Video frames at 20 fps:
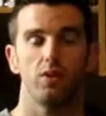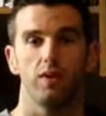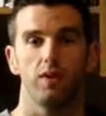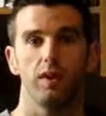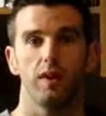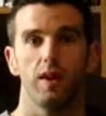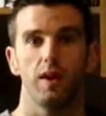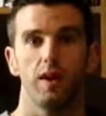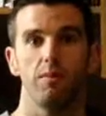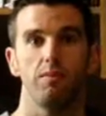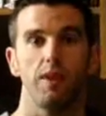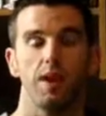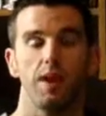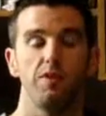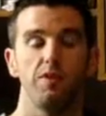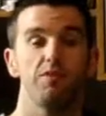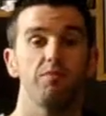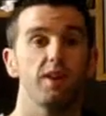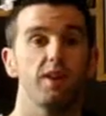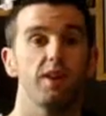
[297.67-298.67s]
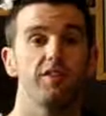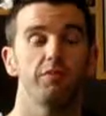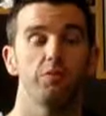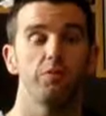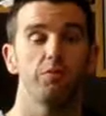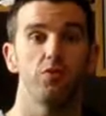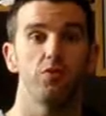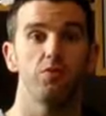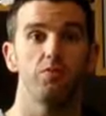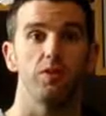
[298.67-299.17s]
Okay? Maybe you've made
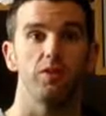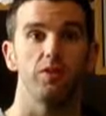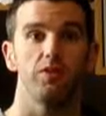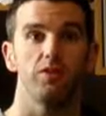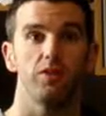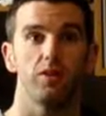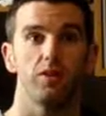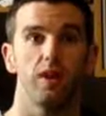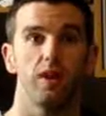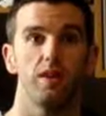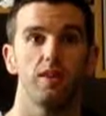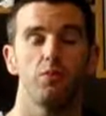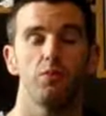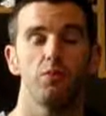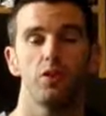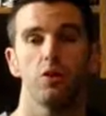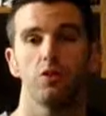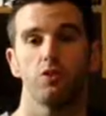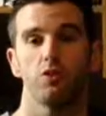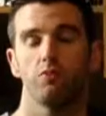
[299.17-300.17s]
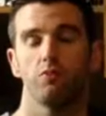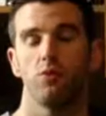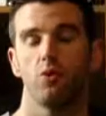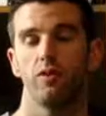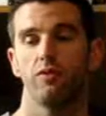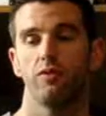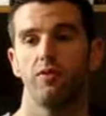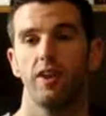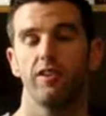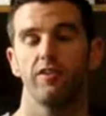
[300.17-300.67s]
some improvements. Okay? Then we go to
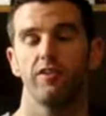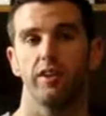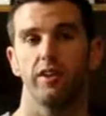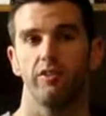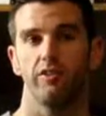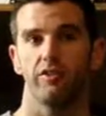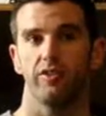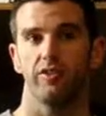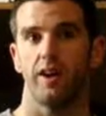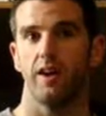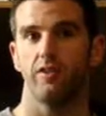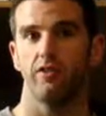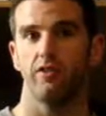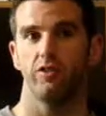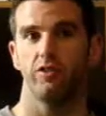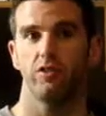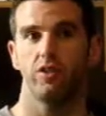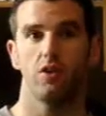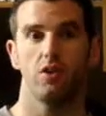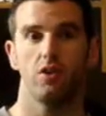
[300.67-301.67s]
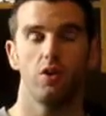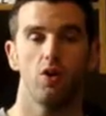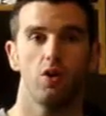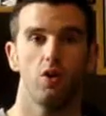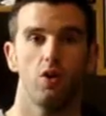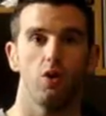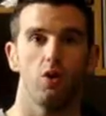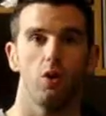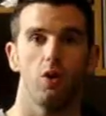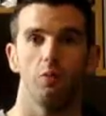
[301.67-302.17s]
more advanced exercises
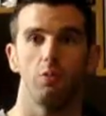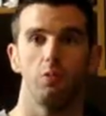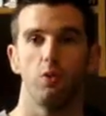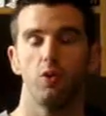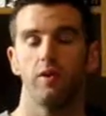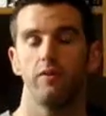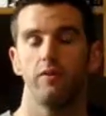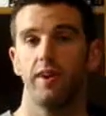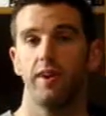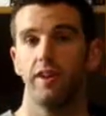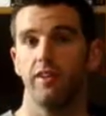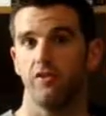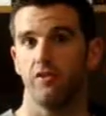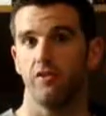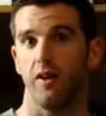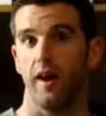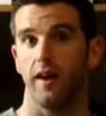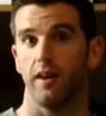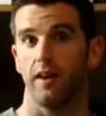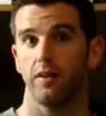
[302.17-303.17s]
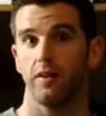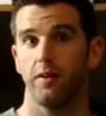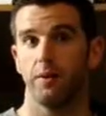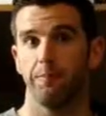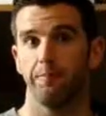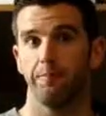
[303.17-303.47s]
or a more advanced track.